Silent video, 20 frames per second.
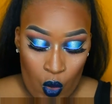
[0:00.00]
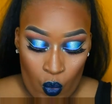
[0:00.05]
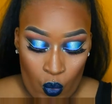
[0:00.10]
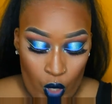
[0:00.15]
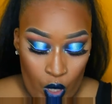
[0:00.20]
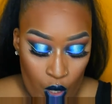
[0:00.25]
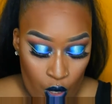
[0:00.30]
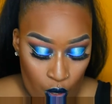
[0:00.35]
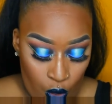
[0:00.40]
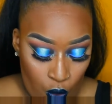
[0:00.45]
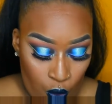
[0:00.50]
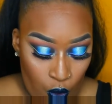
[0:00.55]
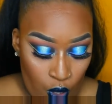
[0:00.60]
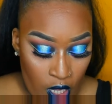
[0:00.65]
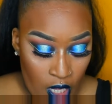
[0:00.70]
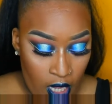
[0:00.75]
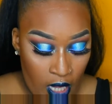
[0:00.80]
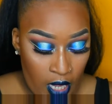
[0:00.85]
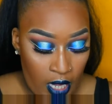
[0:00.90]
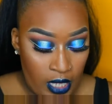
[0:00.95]
We're gonna go
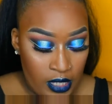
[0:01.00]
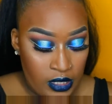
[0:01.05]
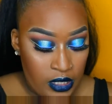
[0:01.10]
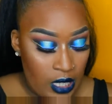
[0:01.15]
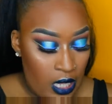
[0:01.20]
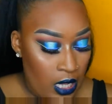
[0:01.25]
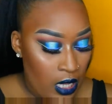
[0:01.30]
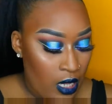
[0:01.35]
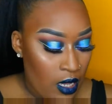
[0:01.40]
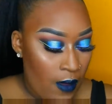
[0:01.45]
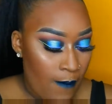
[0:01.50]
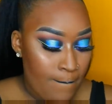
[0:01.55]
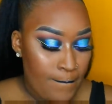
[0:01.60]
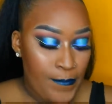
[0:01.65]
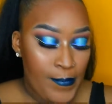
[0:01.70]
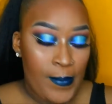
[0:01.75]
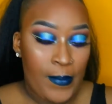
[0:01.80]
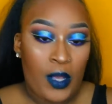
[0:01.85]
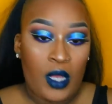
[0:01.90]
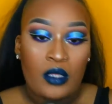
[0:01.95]
ahead and take
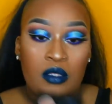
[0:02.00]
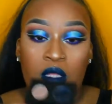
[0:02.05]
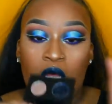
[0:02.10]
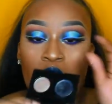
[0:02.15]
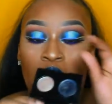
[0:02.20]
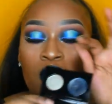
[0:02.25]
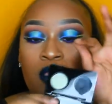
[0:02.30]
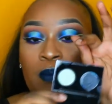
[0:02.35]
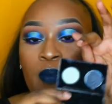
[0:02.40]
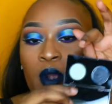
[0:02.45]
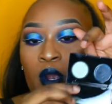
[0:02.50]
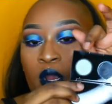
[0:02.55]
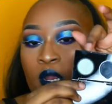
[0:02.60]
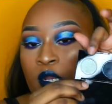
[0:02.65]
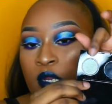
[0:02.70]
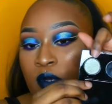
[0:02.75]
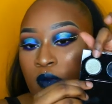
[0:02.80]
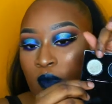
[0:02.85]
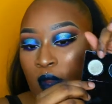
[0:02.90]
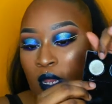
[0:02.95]
the other
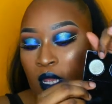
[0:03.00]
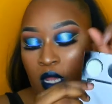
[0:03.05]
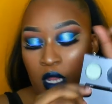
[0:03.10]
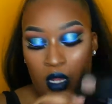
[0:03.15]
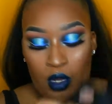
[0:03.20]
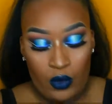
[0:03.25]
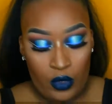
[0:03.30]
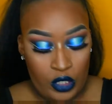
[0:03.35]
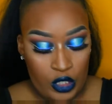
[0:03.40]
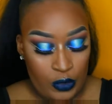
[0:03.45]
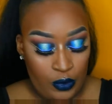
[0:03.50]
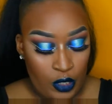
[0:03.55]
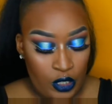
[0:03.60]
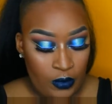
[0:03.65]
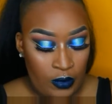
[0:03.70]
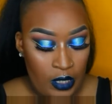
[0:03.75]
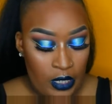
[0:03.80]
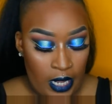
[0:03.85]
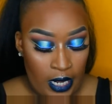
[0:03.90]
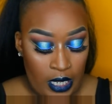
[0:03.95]
part right here, which is supposed
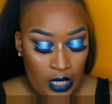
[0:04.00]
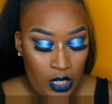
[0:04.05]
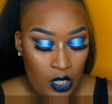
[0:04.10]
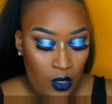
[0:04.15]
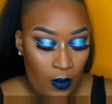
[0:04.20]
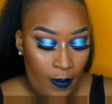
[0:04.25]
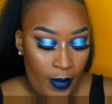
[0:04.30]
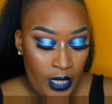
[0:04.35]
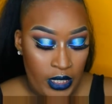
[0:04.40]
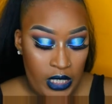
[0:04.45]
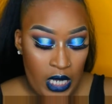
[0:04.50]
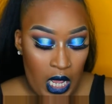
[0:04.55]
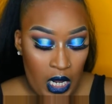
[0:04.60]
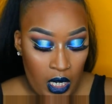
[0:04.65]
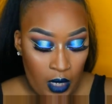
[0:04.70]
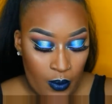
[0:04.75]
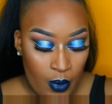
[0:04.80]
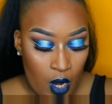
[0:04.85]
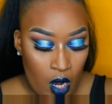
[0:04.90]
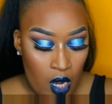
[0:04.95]
to be like a little
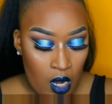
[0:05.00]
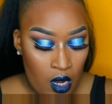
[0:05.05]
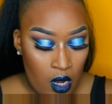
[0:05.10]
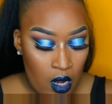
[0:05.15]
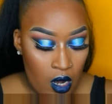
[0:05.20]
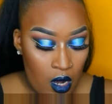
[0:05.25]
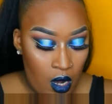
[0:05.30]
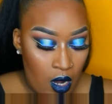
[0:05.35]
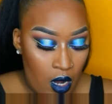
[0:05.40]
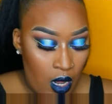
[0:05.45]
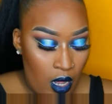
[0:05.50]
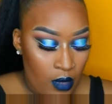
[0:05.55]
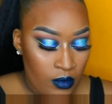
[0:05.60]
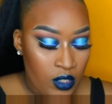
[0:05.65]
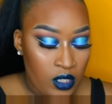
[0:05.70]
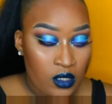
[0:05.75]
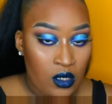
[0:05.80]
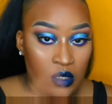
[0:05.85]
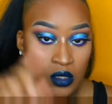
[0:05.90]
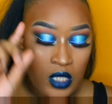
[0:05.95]
metallic part. I'm
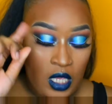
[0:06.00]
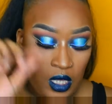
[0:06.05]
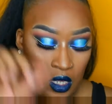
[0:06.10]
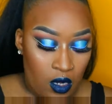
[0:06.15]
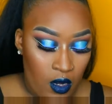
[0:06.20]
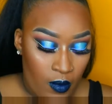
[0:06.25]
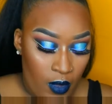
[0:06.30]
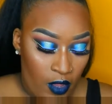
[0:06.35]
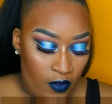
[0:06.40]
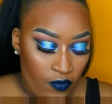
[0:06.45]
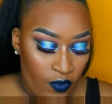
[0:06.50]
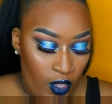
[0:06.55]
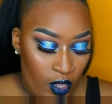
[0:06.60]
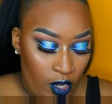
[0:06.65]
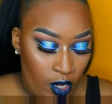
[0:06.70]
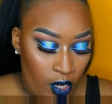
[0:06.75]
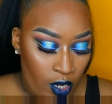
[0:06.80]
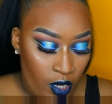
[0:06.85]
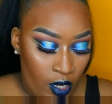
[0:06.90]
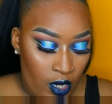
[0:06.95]
just gonna take it on my
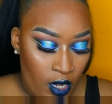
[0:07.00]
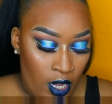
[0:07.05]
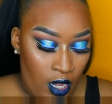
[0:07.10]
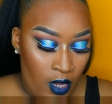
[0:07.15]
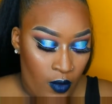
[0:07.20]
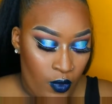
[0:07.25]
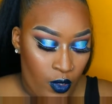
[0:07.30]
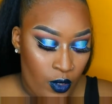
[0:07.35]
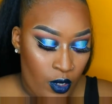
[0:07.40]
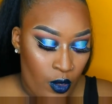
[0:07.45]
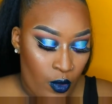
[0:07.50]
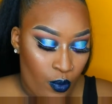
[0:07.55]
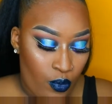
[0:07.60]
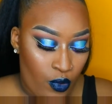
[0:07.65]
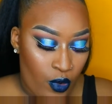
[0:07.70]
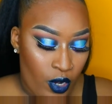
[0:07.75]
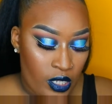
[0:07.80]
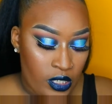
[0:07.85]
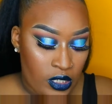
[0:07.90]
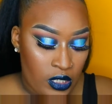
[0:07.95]
finger and we're gonna
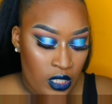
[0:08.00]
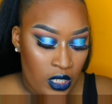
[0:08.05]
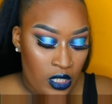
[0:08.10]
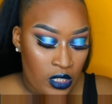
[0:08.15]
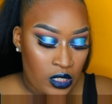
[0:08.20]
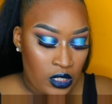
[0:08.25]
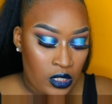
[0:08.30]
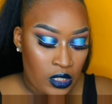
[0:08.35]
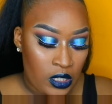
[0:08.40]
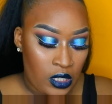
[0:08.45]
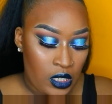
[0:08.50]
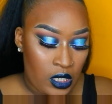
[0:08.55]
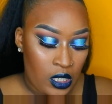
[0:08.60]
press this.